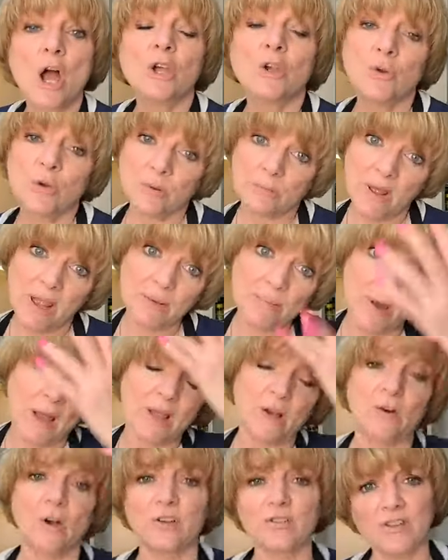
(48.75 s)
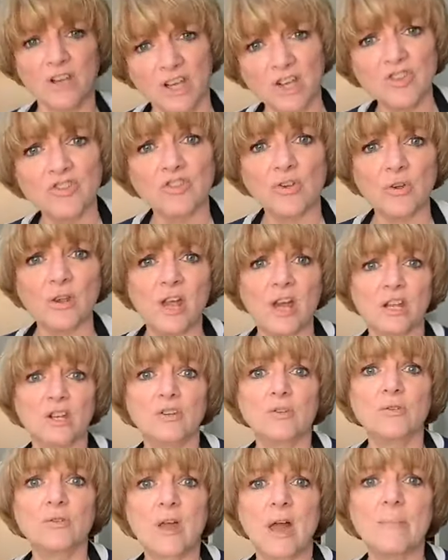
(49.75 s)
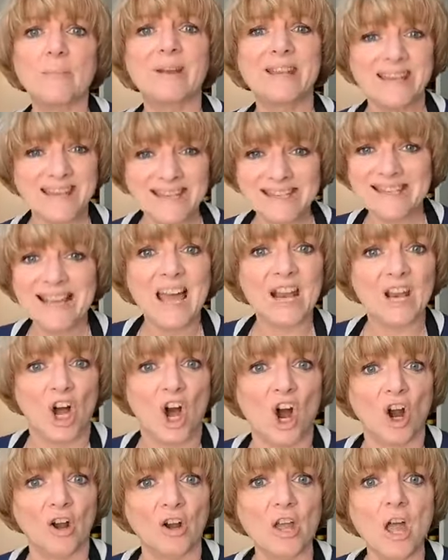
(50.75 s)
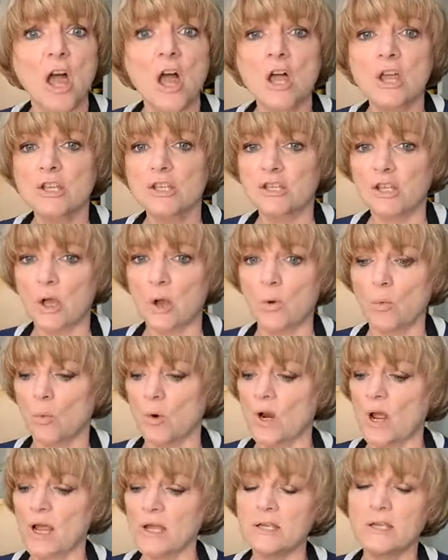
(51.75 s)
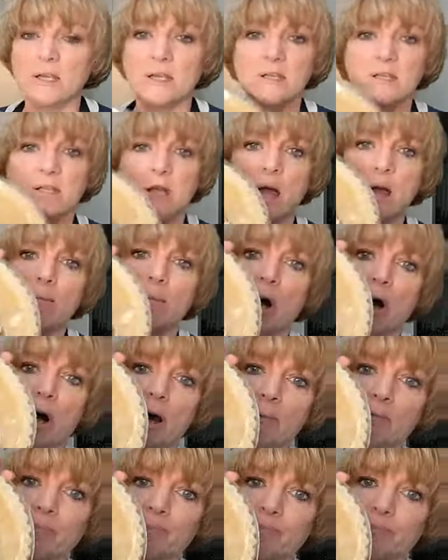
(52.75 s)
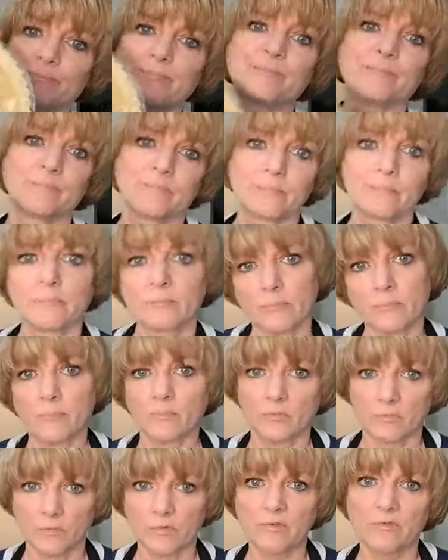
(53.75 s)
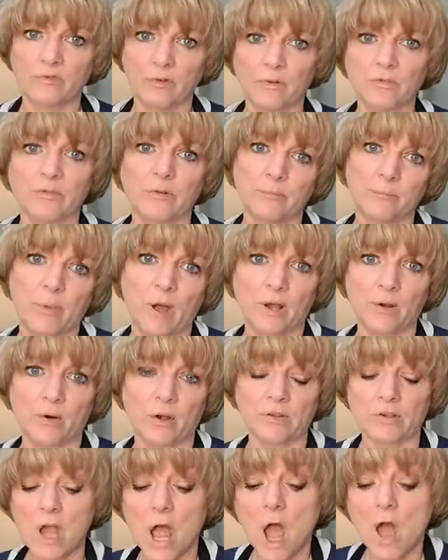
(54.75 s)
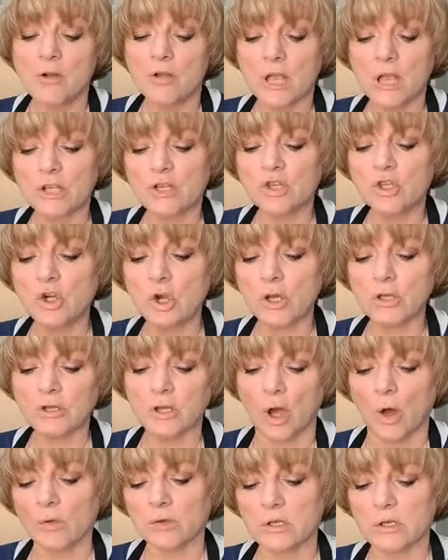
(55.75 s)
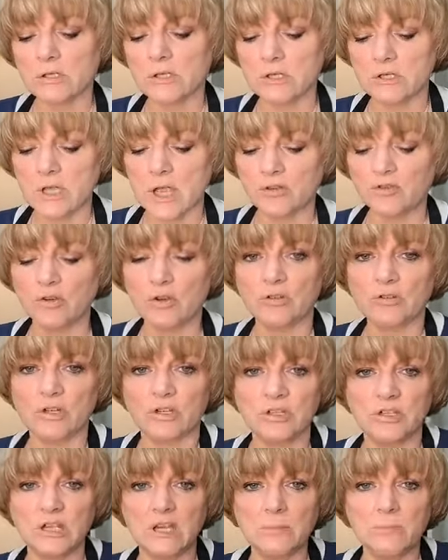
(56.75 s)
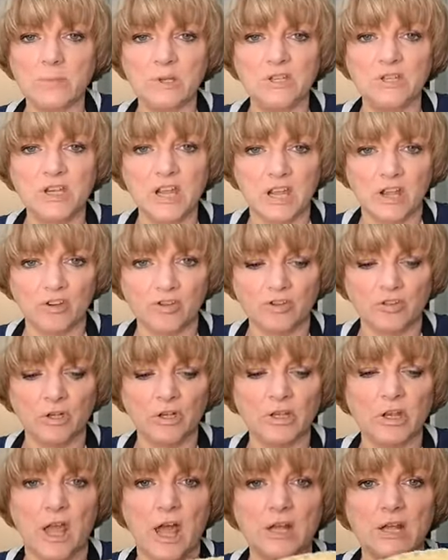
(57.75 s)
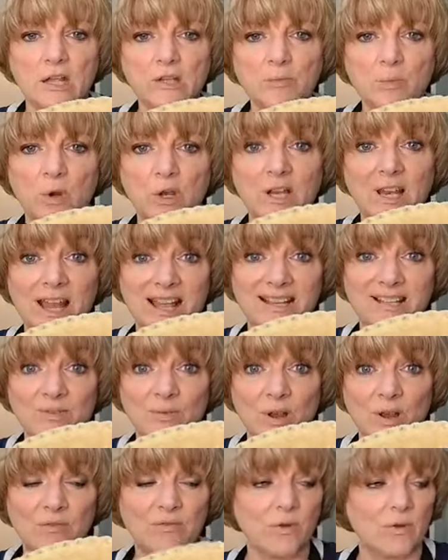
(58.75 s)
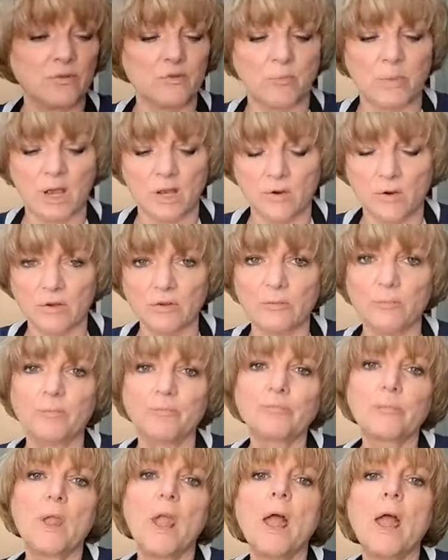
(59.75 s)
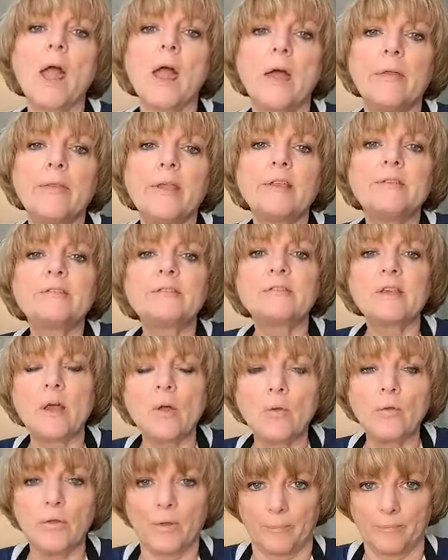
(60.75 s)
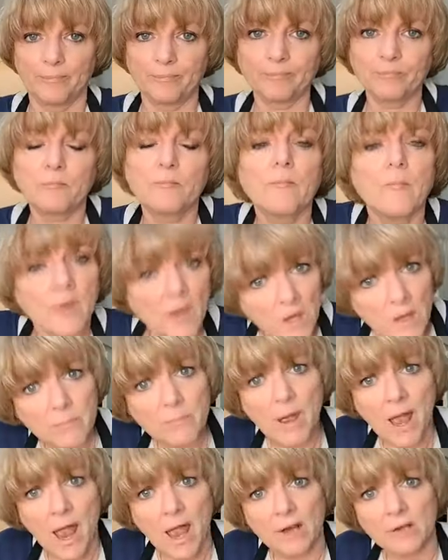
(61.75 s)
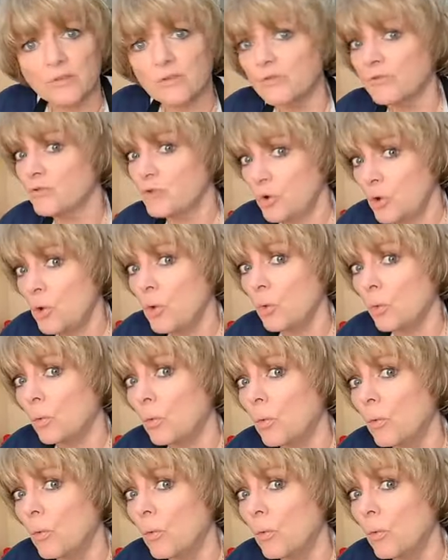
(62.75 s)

you can make pie crust, and I can show you how to do that, but it is kind of hard. So what I did is I bought frozen pie crust. It's good though. This is actually, it's a deep dish. Look at that. That's pretty nice, right? Frozen pie crust. And they sell them in packs of two.